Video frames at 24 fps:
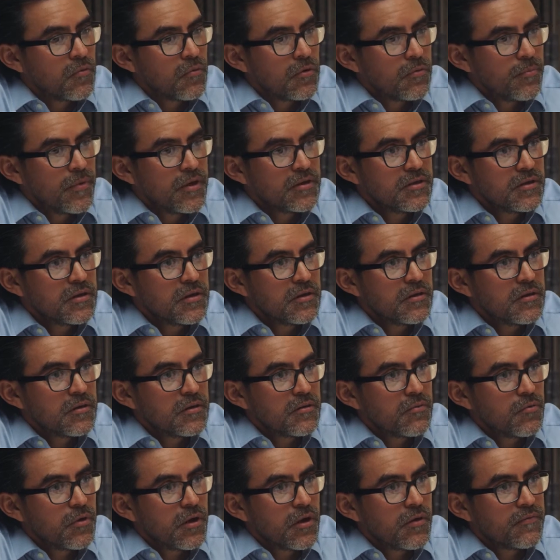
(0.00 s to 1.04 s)
Well, basically,
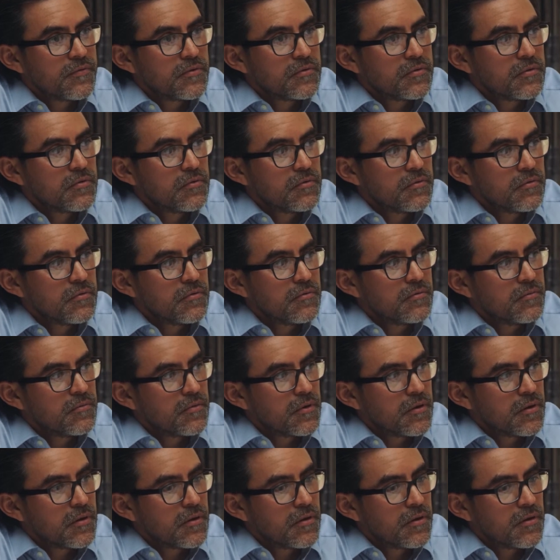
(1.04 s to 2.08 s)
we have 2
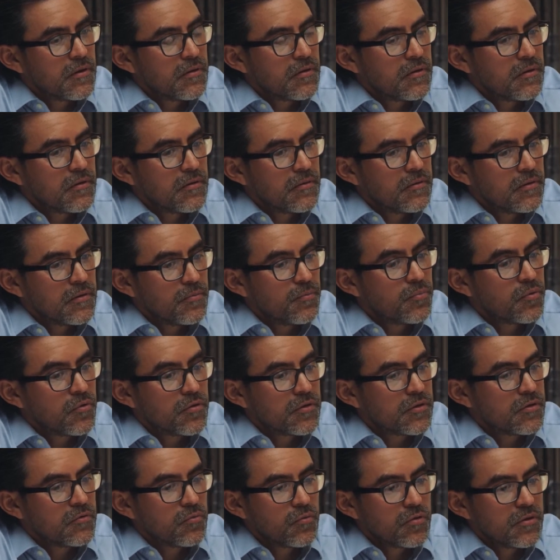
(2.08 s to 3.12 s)

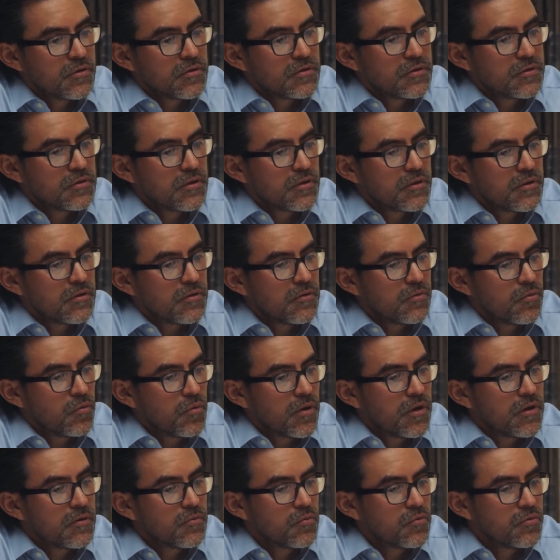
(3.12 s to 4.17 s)
important ones.
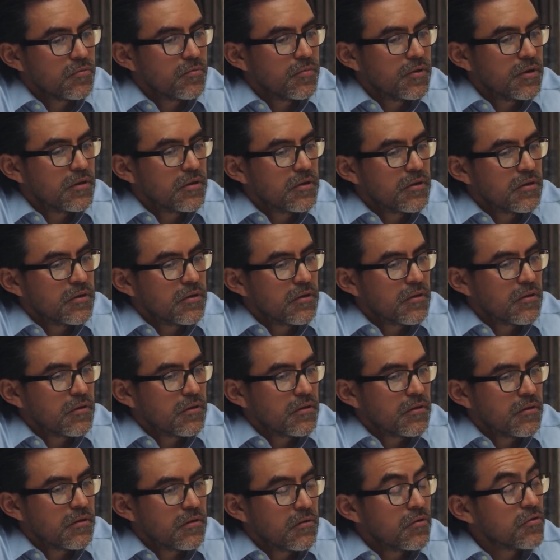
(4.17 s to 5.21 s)
One would be
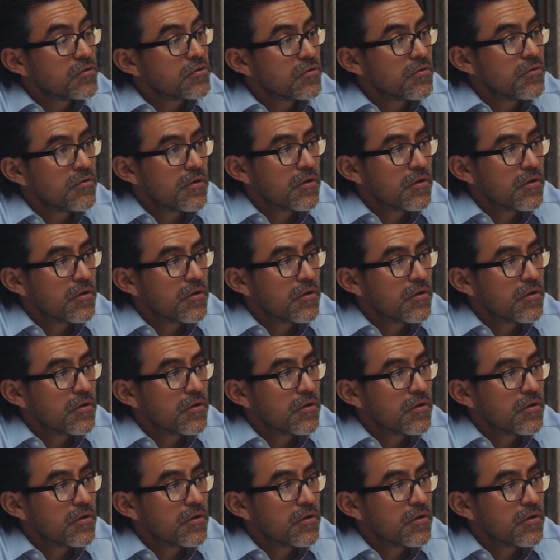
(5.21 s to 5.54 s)
ozone